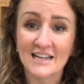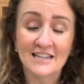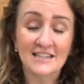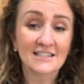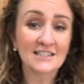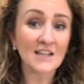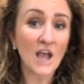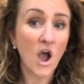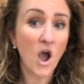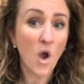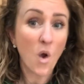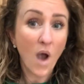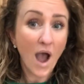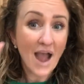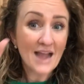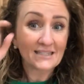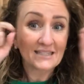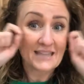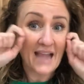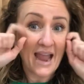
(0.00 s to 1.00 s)
So
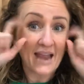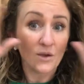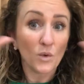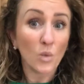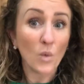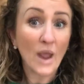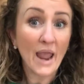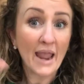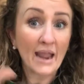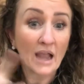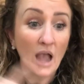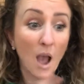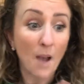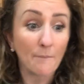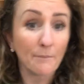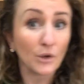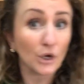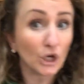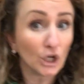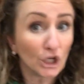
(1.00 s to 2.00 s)
I signed wake
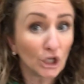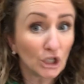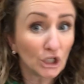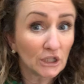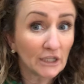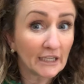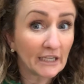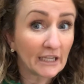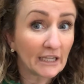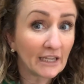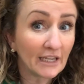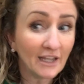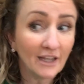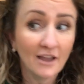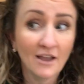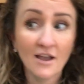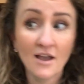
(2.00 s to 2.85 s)
up early,